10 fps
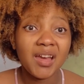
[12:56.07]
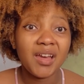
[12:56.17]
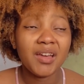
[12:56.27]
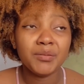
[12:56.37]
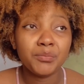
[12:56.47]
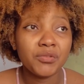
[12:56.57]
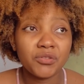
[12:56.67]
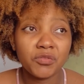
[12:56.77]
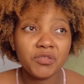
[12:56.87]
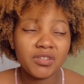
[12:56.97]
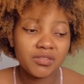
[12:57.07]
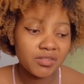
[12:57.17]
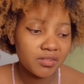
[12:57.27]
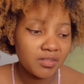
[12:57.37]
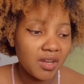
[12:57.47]
I'm presuming
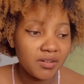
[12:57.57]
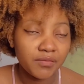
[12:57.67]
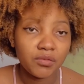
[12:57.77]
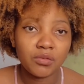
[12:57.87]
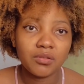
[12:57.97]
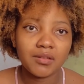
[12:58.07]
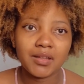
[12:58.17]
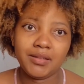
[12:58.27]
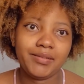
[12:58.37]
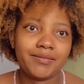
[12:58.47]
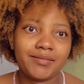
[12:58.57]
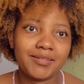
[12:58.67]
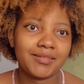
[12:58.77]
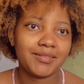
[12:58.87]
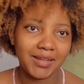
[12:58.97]
it's kind of low.
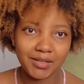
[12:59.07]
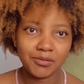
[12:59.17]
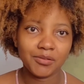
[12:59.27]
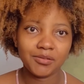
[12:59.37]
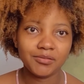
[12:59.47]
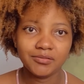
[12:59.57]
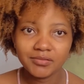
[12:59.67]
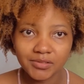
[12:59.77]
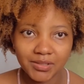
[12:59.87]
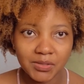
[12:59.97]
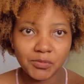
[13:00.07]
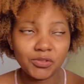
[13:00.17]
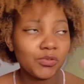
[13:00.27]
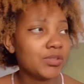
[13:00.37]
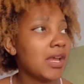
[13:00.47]
I don't know. Schieß mich
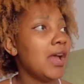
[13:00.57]
tot.